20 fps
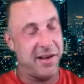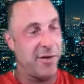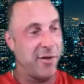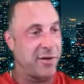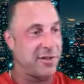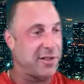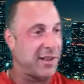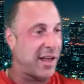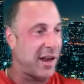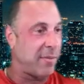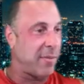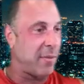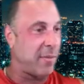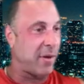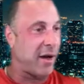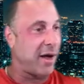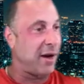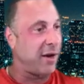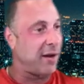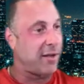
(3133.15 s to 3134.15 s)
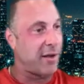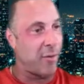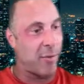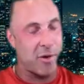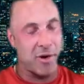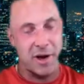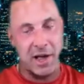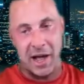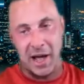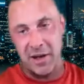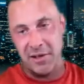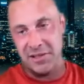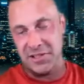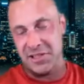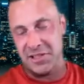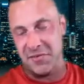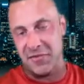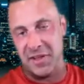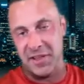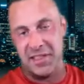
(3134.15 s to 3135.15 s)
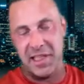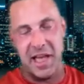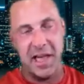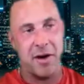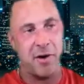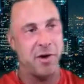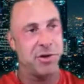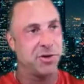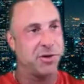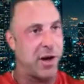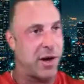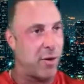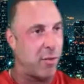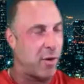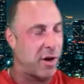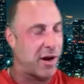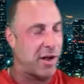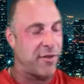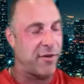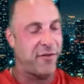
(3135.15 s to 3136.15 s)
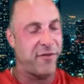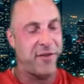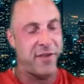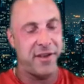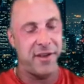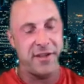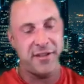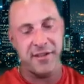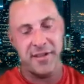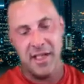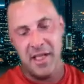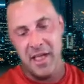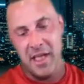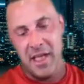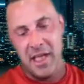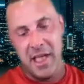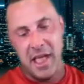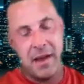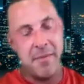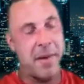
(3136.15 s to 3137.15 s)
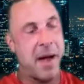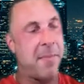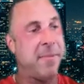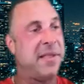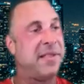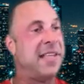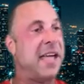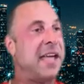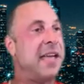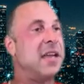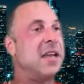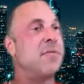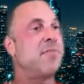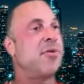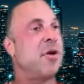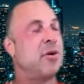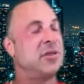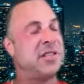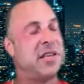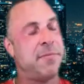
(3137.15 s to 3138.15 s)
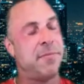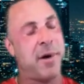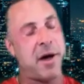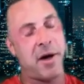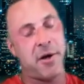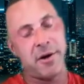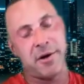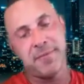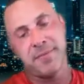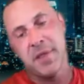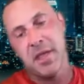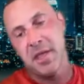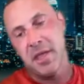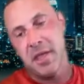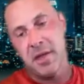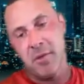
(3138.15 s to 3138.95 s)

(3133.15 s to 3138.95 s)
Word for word: I know there's a lot of people out here that work out and stuff like that, or trying to work on their fitness, and might be taking in protein powder.